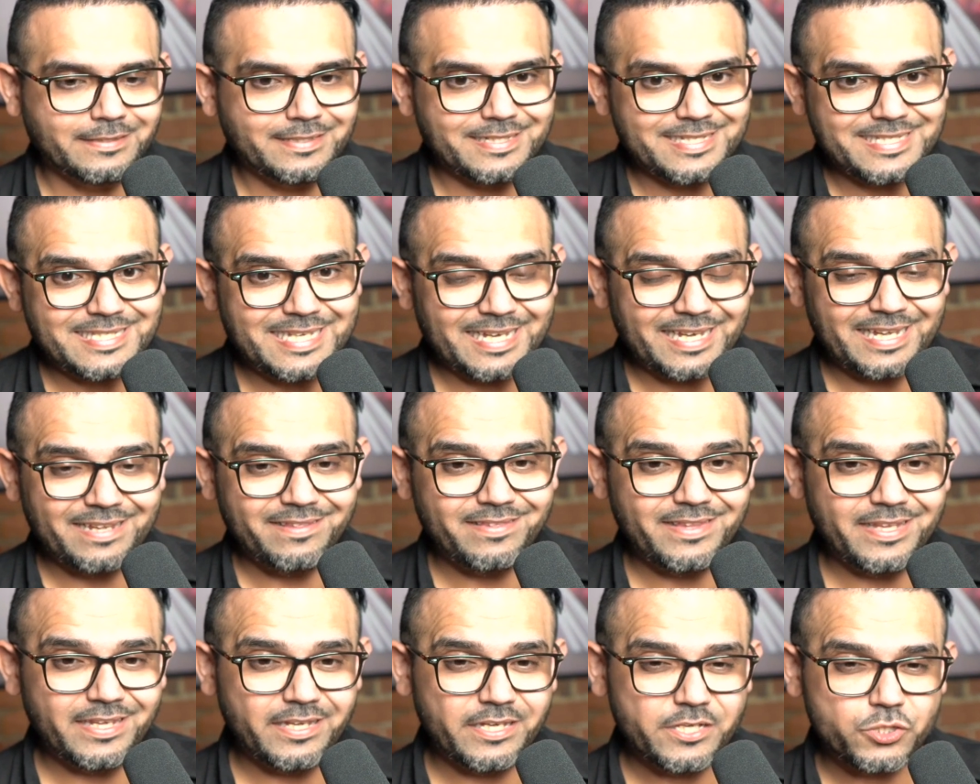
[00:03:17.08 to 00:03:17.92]
the
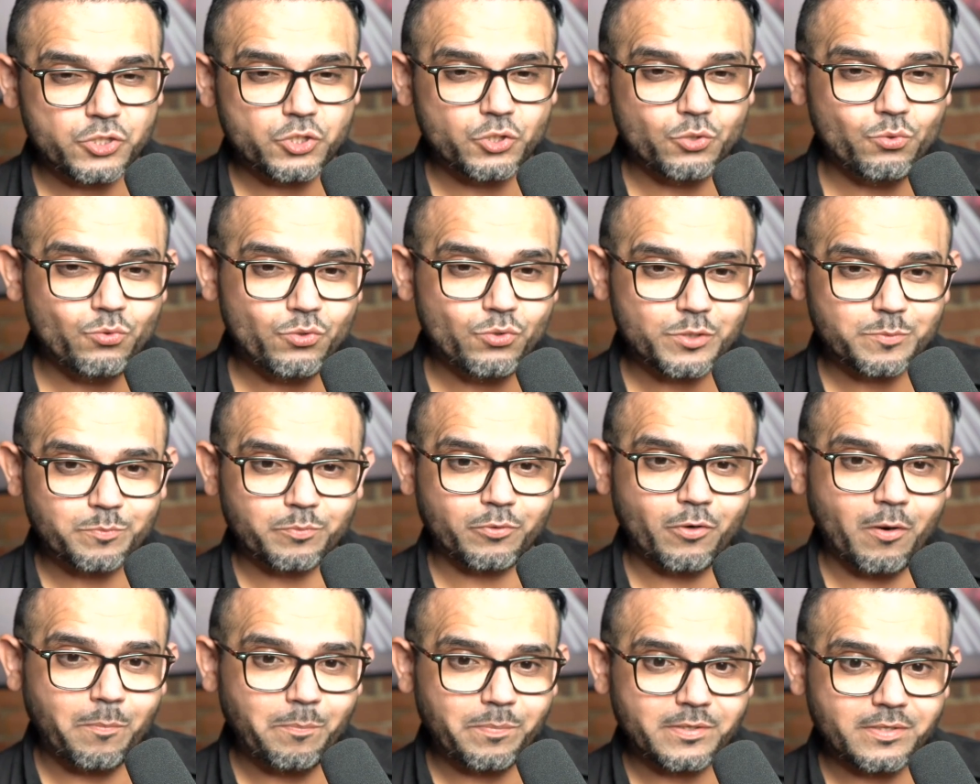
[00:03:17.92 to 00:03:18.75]
second thing is use
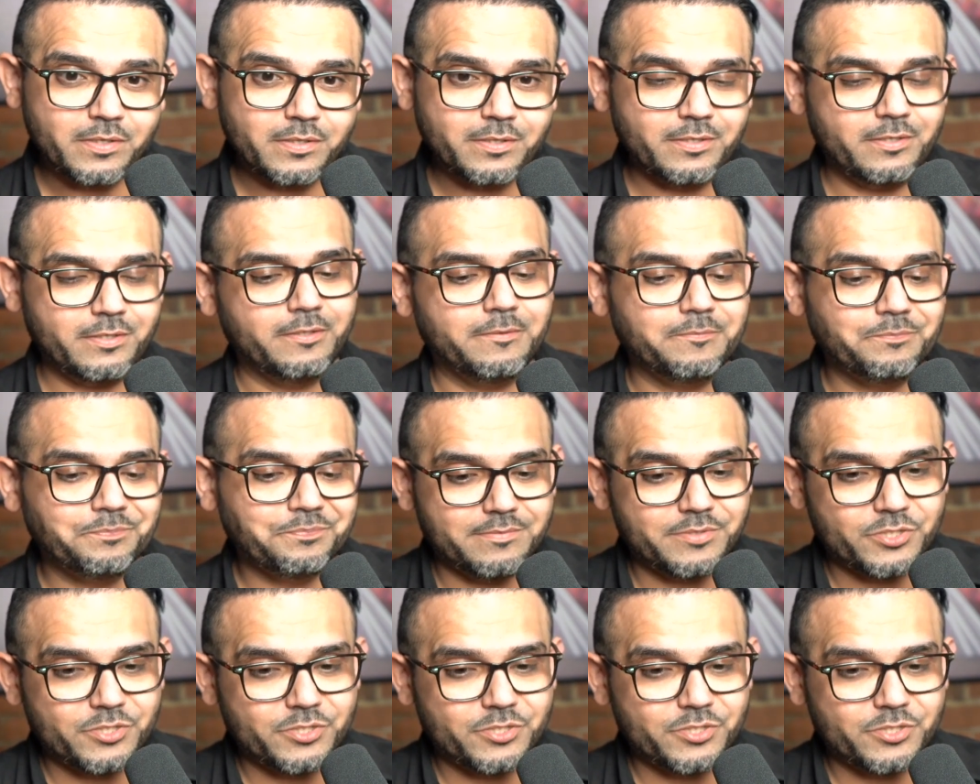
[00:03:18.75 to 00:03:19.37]
proper